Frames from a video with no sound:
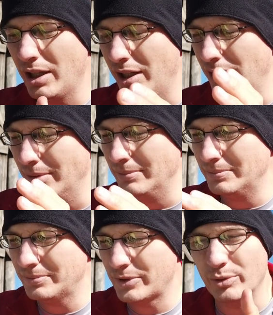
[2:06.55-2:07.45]
So
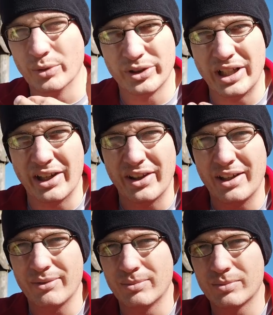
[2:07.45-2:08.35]
we'll see how
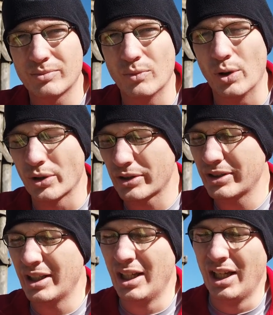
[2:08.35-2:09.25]
that works.